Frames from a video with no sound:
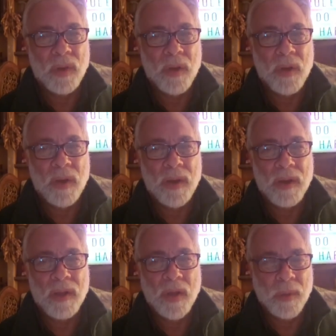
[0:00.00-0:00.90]
are
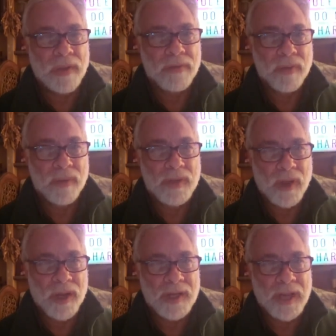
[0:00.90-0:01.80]
going through a
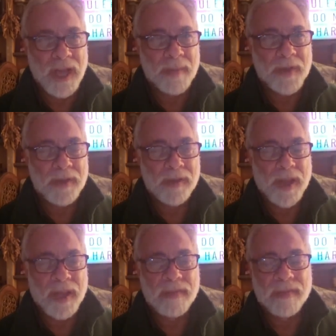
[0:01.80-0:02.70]
dark time in your
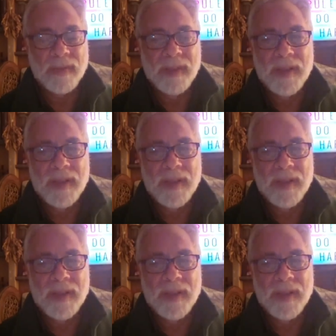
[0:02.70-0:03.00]
life,